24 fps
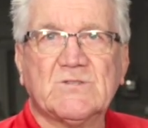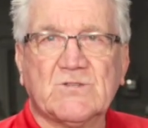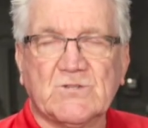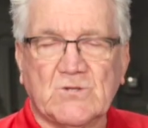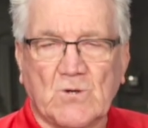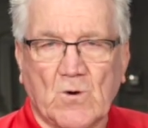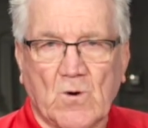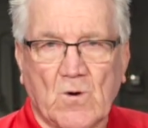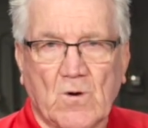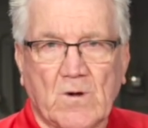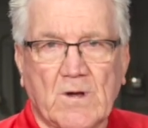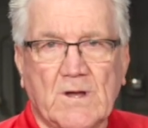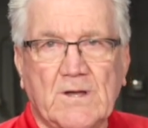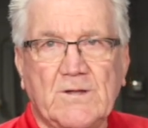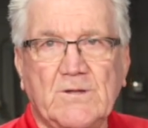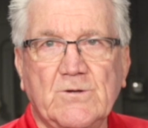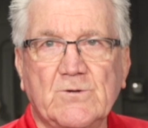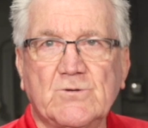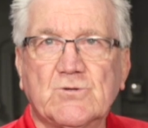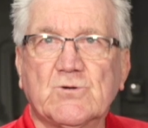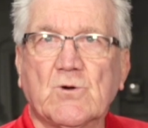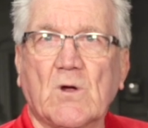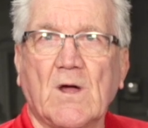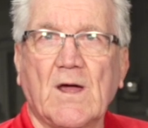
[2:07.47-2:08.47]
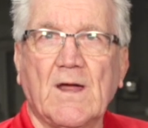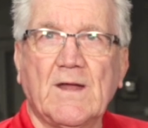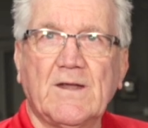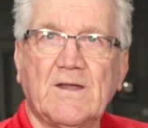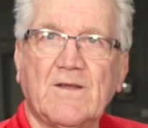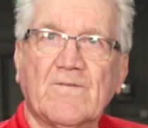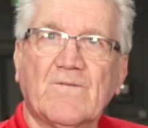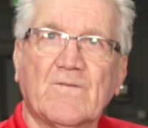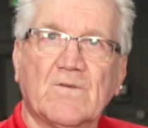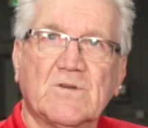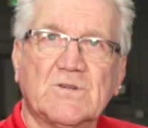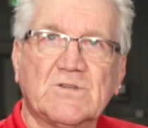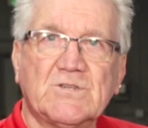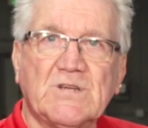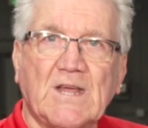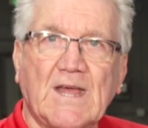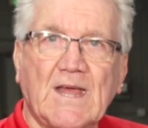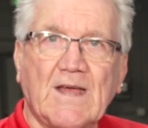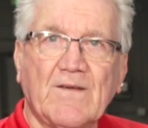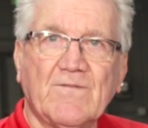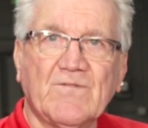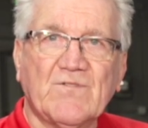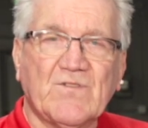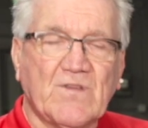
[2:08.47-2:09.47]
store and you try different
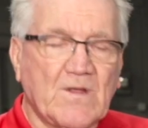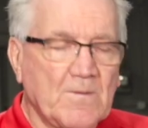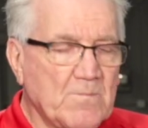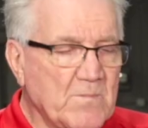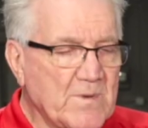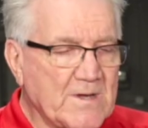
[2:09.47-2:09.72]
shafts,